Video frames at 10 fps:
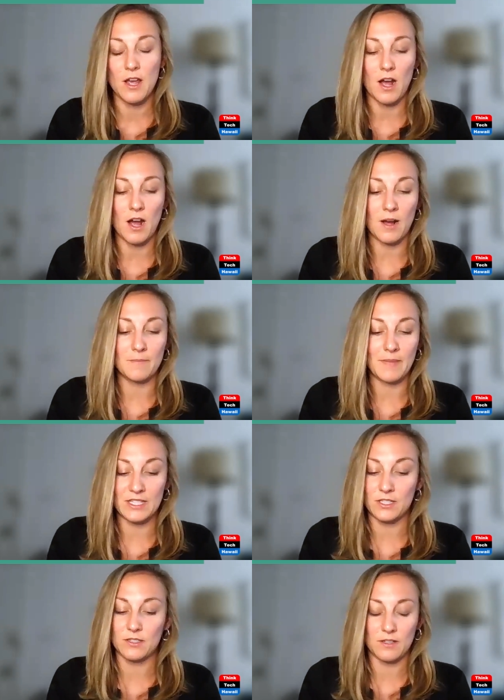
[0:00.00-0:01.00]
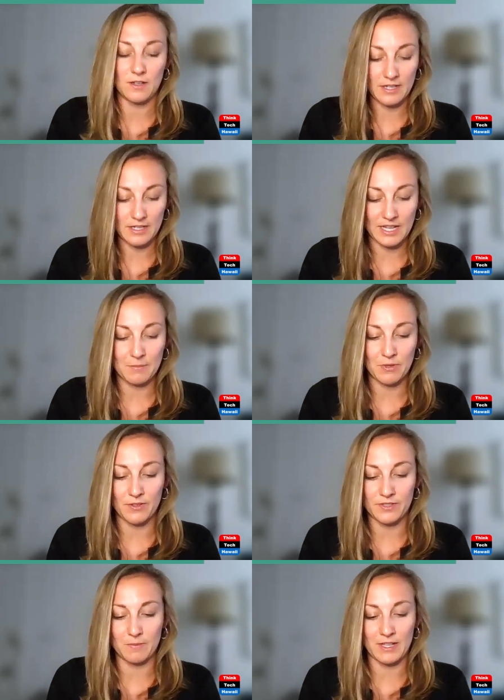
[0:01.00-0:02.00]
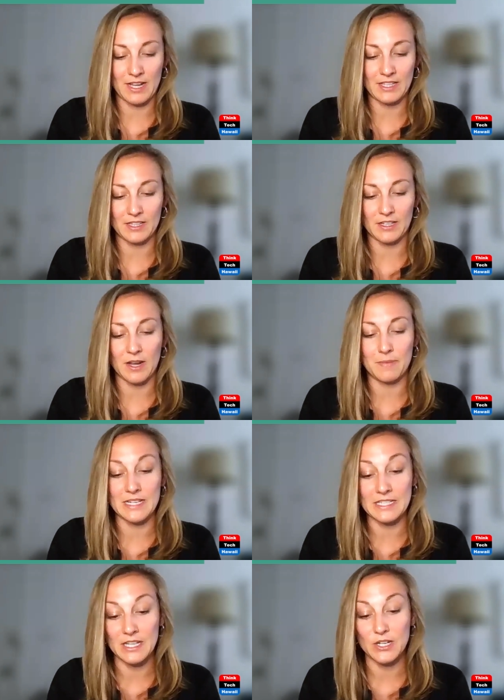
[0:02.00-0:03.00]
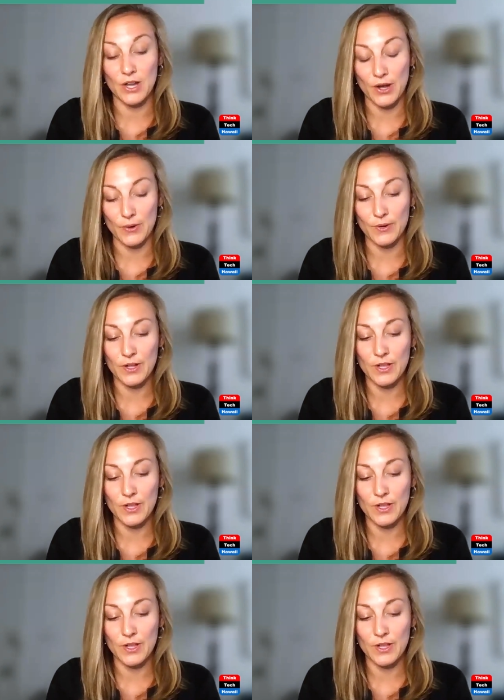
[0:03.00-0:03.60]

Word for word: Um, that's an example of something I think the company did know.